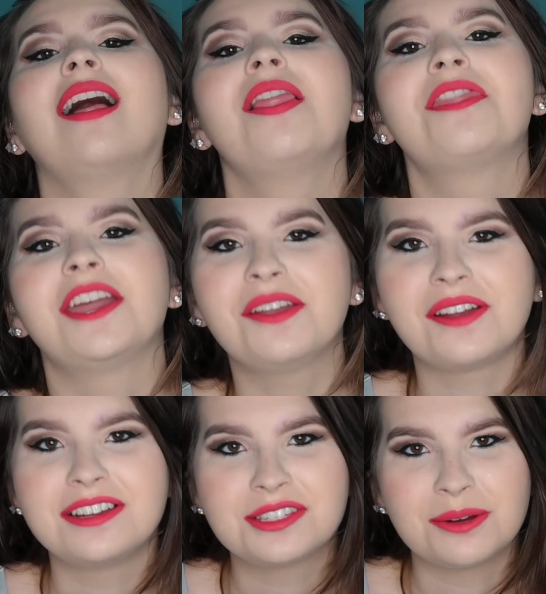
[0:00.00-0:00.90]
Thank you
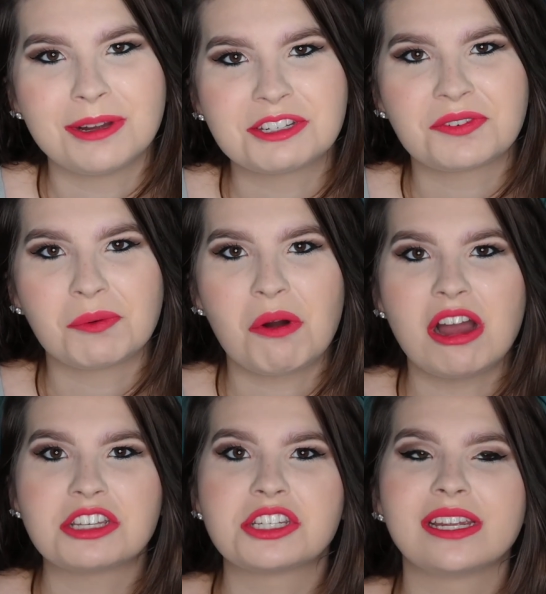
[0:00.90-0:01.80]
guys so much for
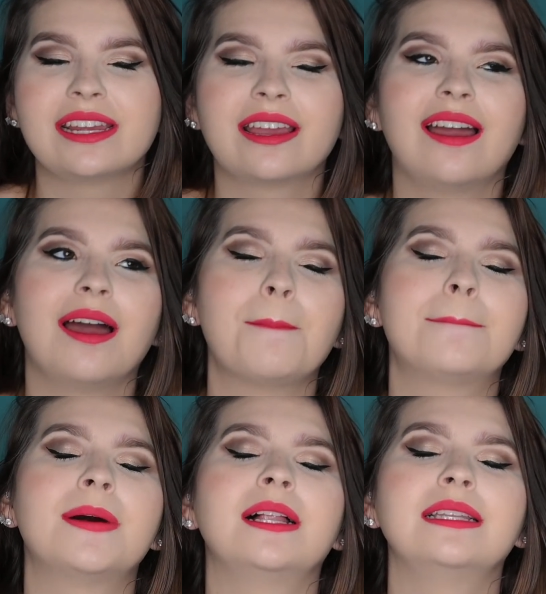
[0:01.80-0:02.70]
watching.
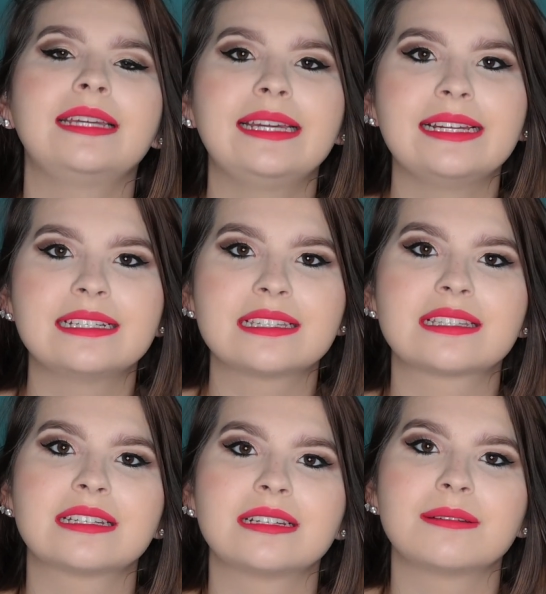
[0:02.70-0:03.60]

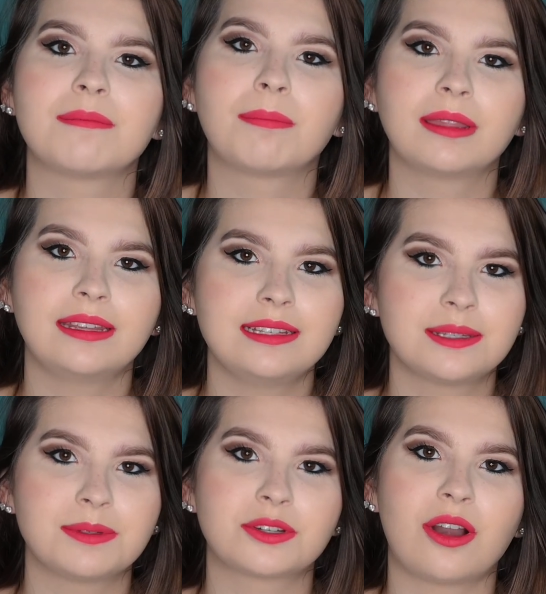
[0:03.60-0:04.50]
Please
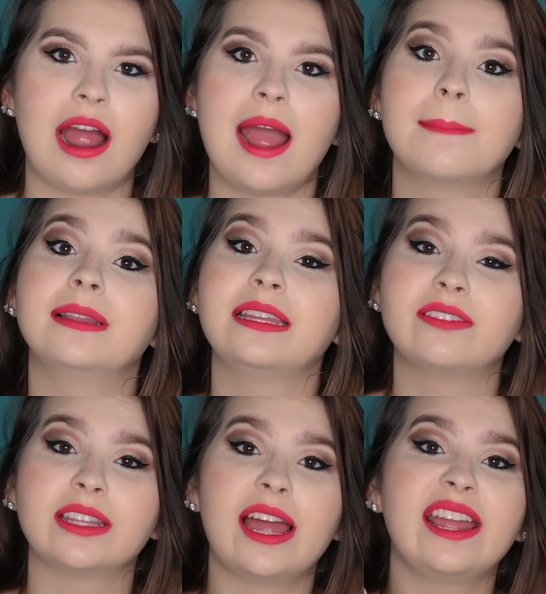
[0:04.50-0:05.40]
subscribe, leave
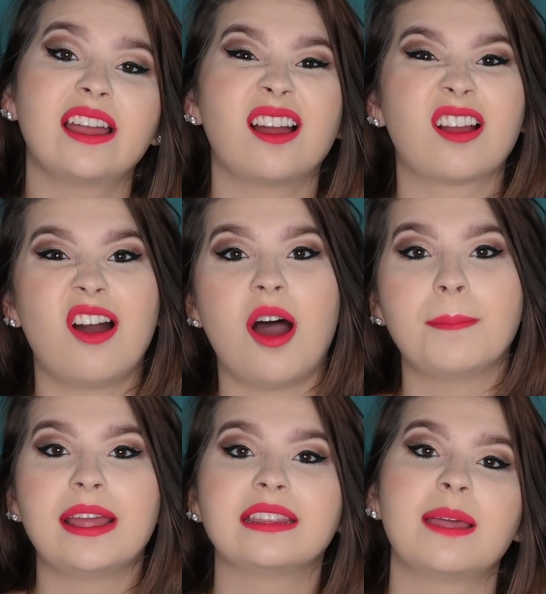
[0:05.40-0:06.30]
a like, a
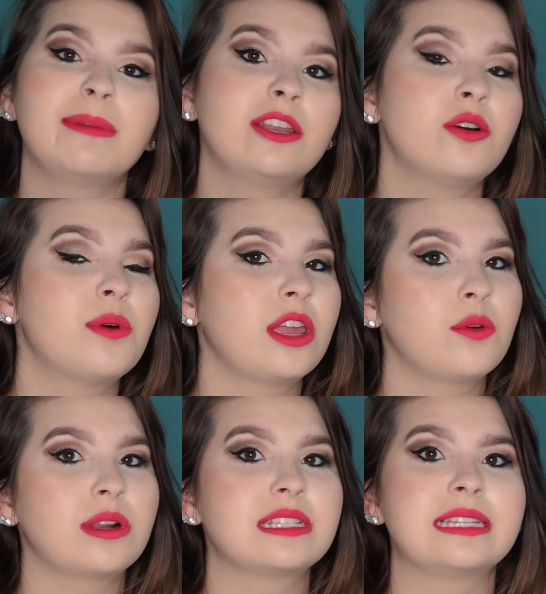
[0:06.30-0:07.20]
comment, let me know what you
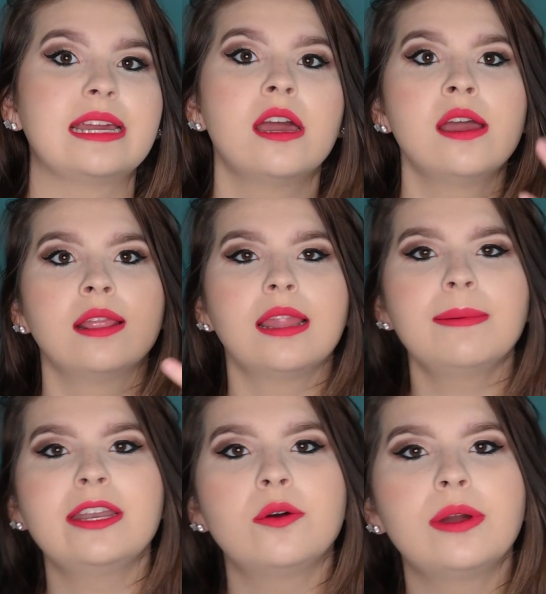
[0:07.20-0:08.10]
want to see. Let
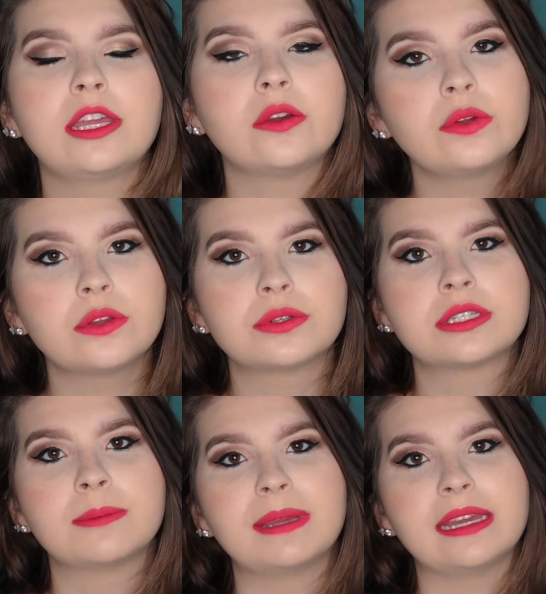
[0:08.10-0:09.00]
me know what you used
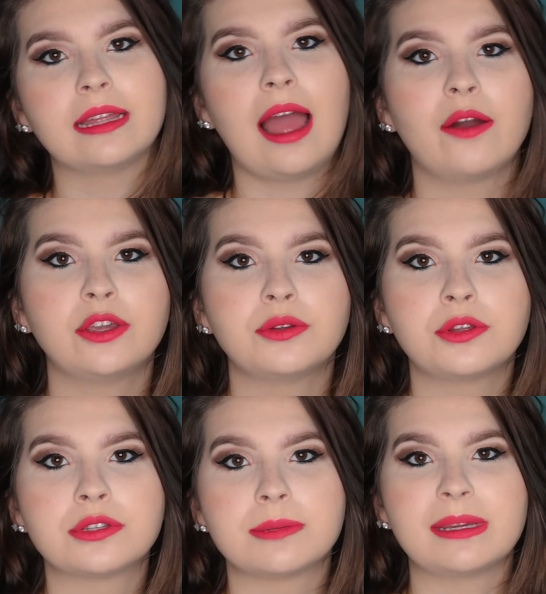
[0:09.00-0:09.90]
to be, how you
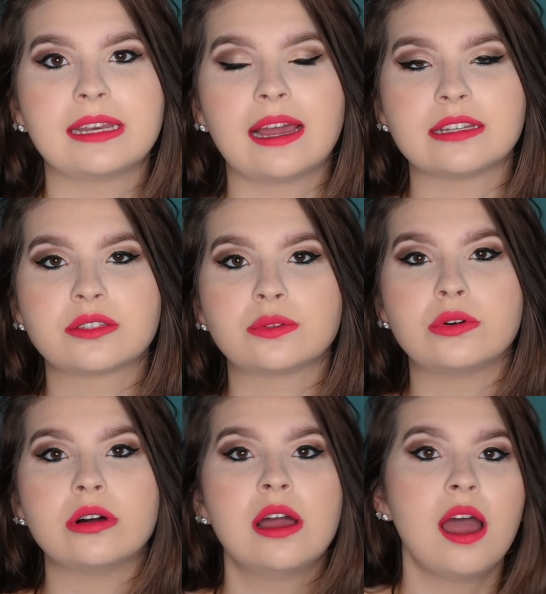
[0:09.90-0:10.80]
used to be in high school.